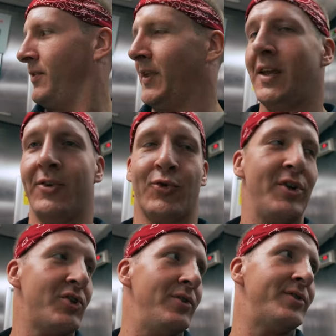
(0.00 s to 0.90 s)
The
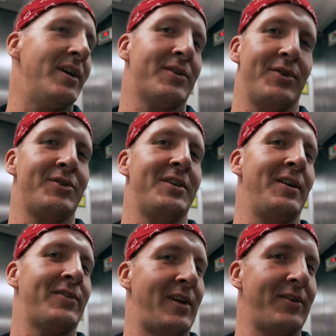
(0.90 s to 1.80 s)
traditional doctor didn't
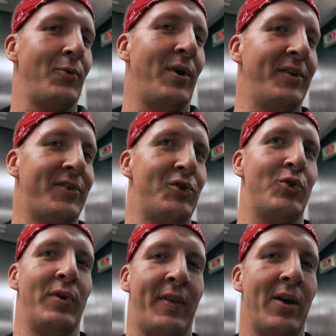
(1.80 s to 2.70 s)
exactly want us to
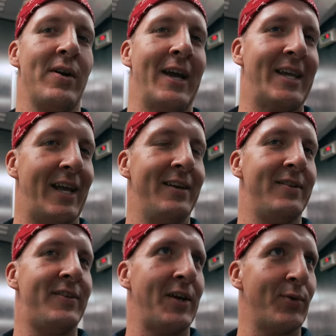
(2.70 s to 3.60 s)
shoot in there. I get it.
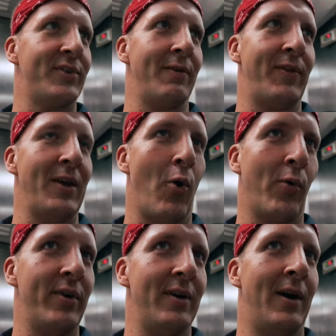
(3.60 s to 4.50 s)
Secrets of the
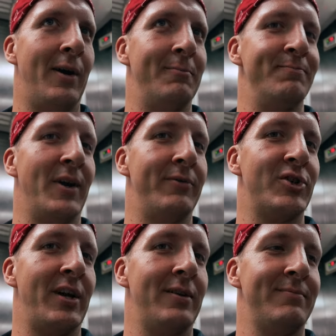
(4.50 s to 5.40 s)
or um, of
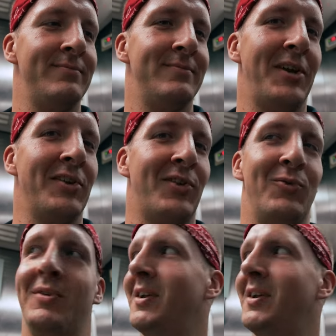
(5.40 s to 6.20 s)
China. He doesn't.